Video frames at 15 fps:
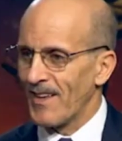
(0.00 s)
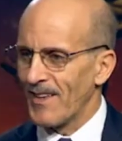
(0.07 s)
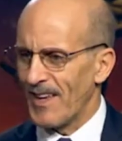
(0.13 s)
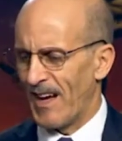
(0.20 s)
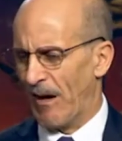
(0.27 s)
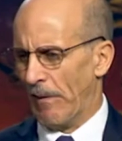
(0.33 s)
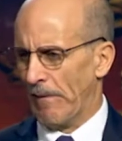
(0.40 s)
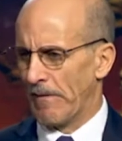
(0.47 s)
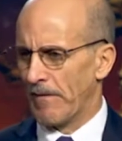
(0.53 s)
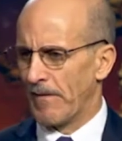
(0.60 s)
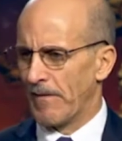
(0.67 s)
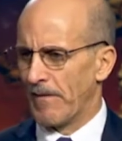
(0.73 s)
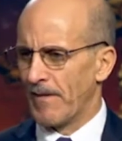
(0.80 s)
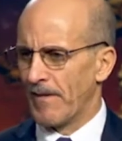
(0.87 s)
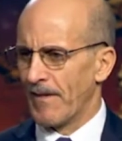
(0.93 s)
Now,
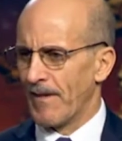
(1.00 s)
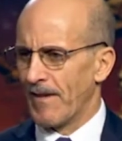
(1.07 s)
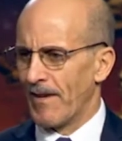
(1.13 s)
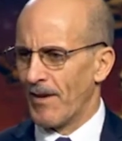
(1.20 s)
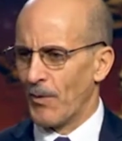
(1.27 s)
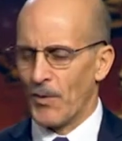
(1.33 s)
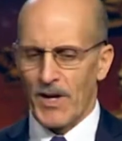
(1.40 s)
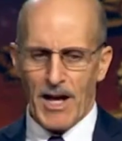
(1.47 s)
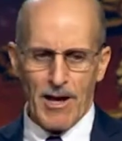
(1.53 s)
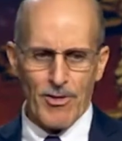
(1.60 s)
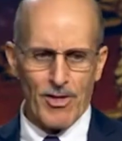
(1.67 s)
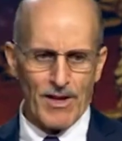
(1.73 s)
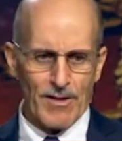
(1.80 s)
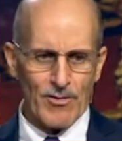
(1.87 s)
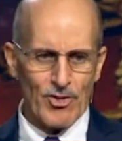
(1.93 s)
when I
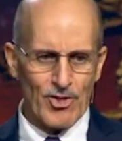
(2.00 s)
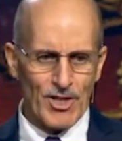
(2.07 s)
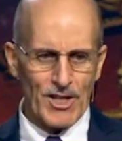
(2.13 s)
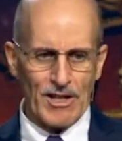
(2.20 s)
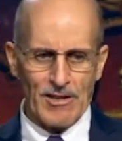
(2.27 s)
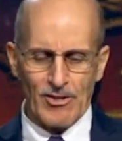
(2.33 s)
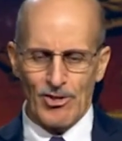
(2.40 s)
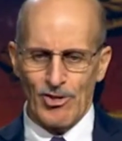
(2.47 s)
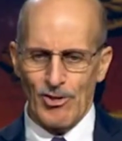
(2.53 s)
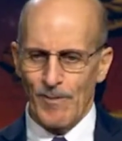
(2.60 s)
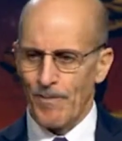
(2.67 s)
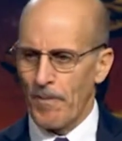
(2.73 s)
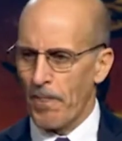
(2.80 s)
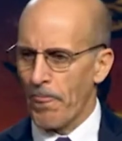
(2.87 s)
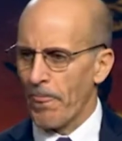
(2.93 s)
think of cities,
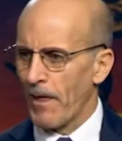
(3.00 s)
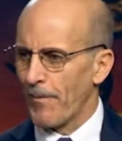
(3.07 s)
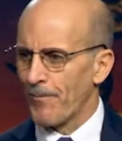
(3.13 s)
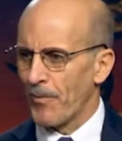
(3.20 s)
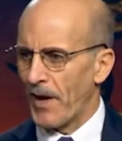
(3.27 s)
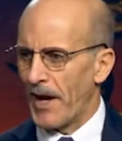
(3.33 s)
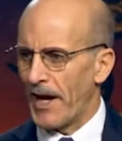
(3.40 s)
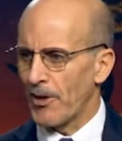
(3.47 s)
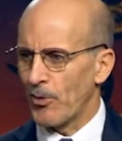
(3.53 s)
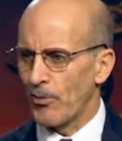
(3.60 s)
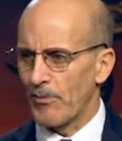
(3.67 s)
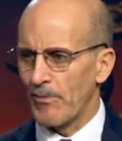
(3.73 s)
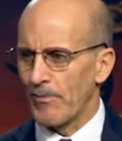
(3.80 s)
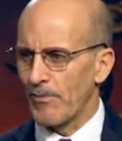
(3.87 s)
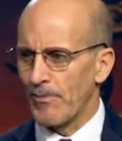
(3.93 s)
I
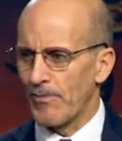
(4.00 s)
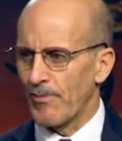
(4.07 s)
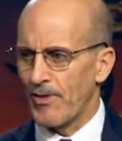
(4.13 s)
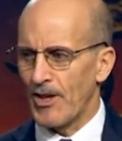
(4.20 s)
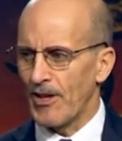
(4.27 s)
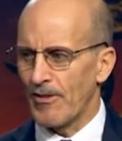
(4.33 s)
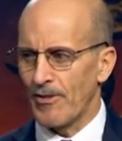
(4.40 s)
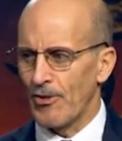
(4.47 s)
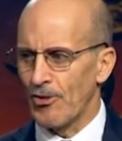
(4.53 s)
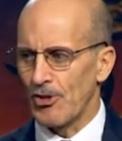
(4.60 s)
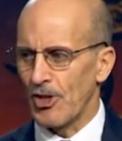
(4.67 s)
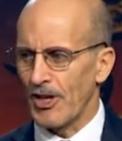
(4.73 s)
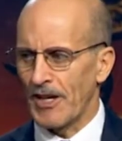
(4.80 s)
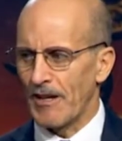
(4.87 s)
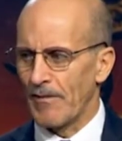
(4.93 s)
don't think
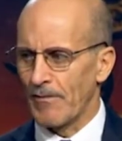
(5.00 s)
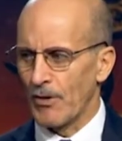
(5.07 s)
usually